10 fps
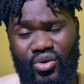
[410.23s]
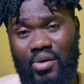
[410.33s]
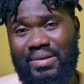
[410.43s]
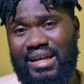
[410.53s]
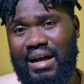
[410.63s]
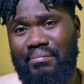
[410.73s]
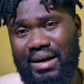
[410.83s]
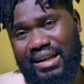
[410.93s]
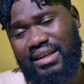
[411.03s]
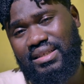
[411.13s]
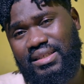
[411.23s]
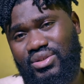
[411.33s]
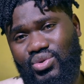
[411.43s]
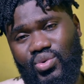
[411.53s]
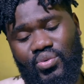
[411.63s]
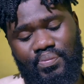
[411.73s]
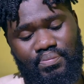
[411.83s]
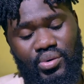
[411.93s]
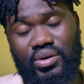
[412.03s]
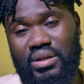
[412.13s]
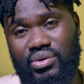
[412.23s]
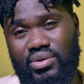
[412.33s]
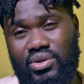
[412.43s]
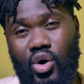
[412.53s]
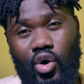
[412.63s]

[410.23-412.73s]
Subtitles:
Comica managed to produce